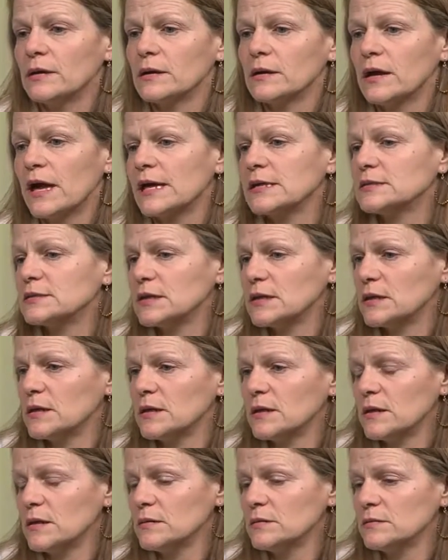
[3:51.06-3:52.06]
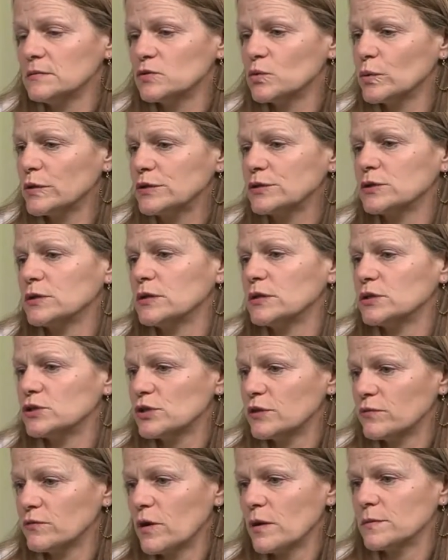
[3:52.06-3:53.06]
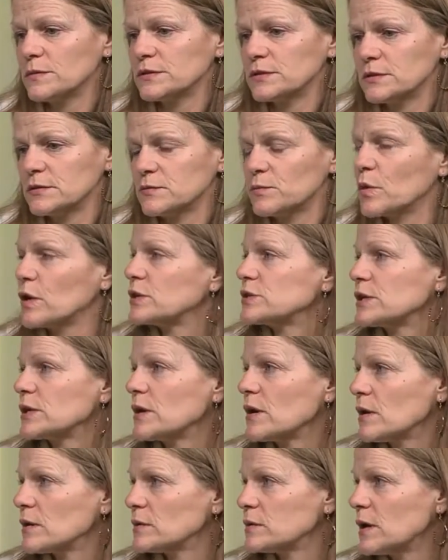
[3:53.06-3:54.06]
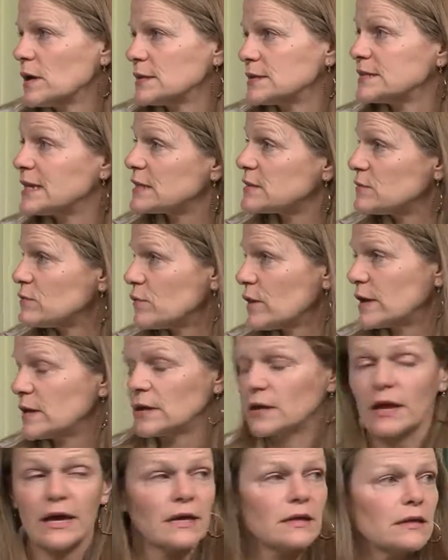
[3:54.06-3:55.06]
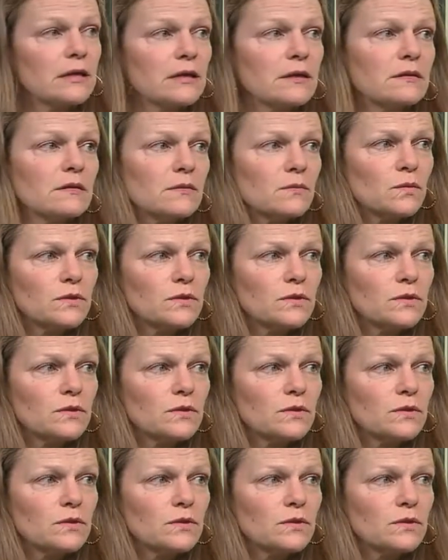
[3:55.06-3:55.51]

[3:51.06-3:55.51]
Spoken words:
Casey Twinter and Jeff Robison's project called A Scent of Rain and Lightning,